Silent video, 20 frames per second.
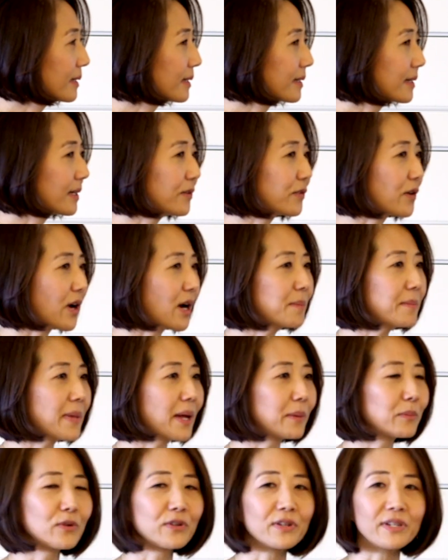Because our
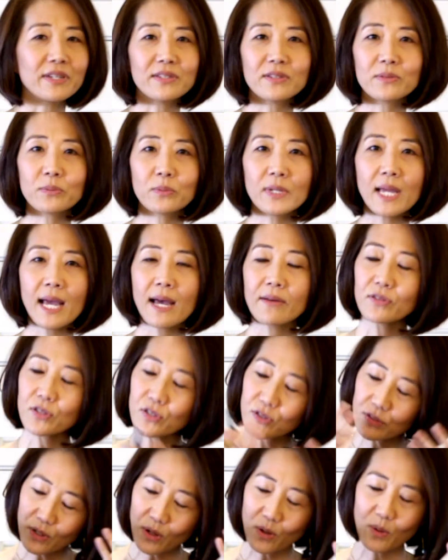memories, we have
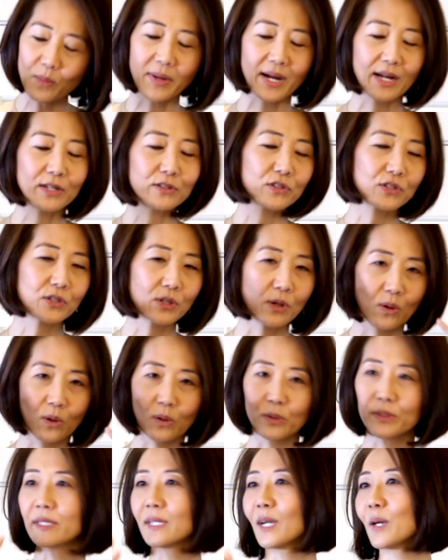so much to
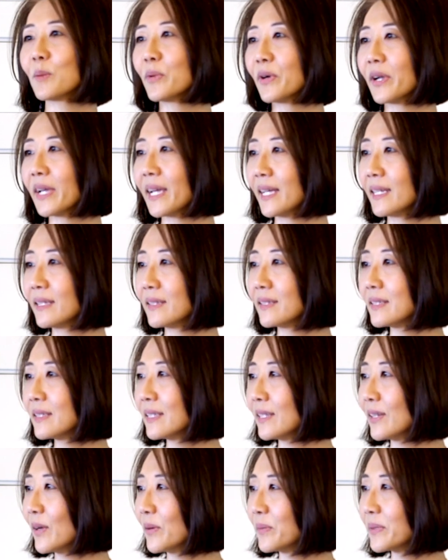hold in our brains,
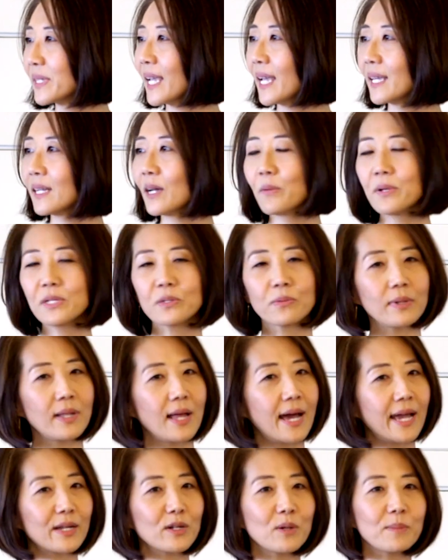can't always
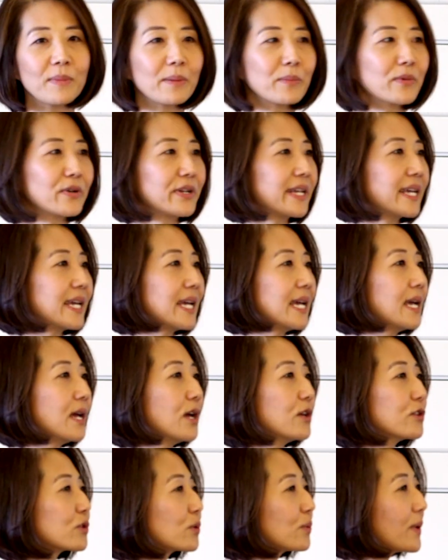rely on our memory.
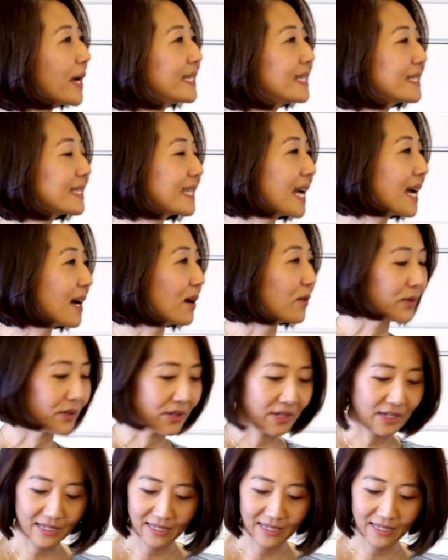So write it down.